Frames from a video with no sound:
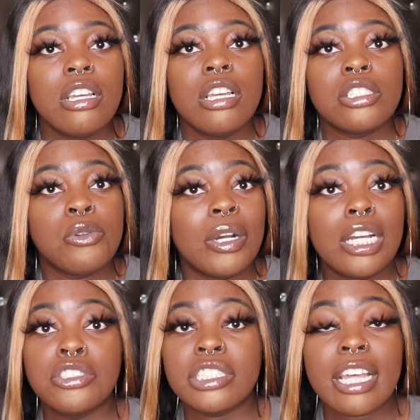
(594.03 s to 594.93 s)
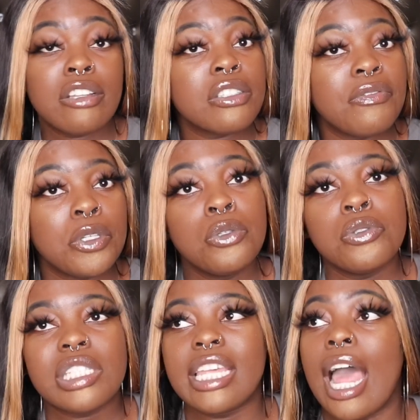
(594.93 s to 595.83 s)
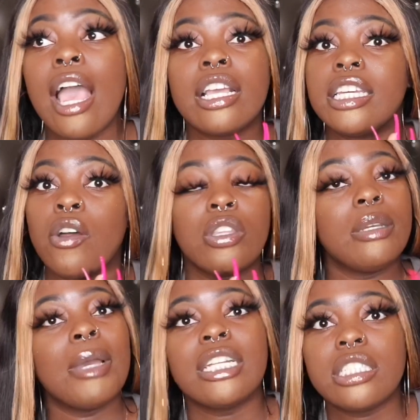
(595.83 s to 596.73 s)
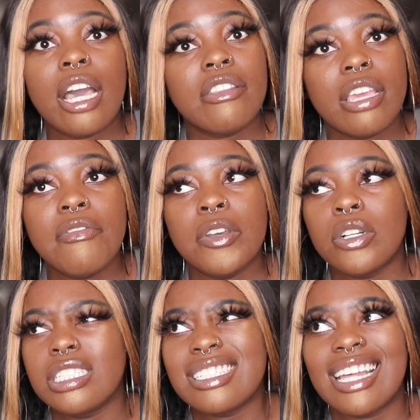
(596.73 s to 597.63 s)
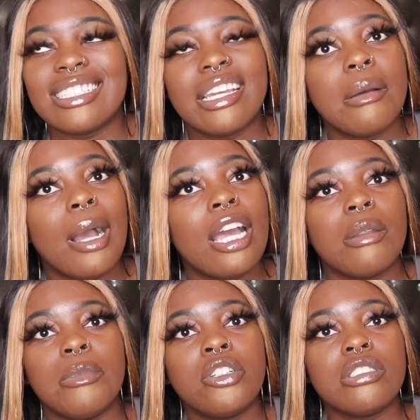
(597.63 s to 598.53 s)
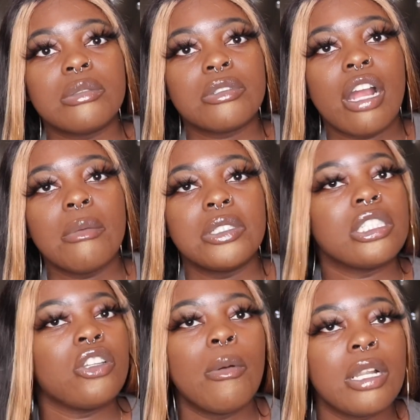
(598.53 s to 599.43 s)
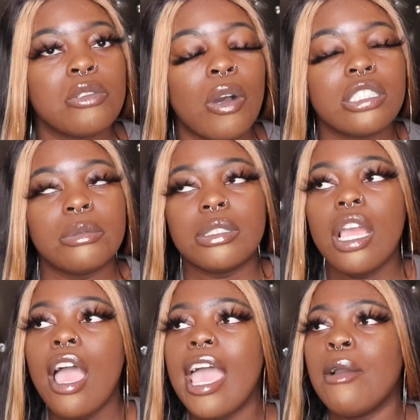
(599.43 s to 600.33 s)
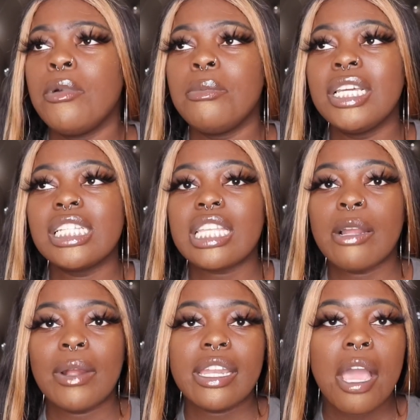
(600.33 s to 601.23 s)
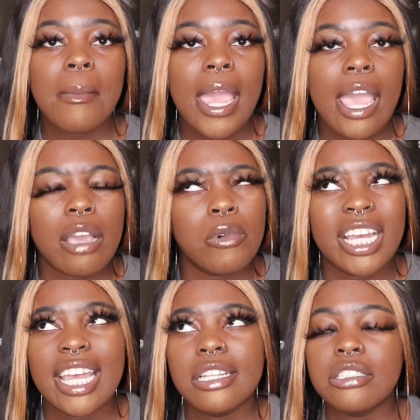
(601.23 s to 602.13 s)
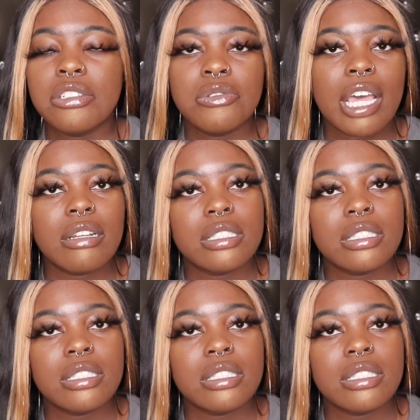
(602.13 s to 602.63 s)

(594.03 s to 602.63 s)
to 100,000 views. And I can only imagine how they feel because it's like, damn, I had a million subscribers and nobody's watching me. And with me, it's like right now I'm at, what, 82,000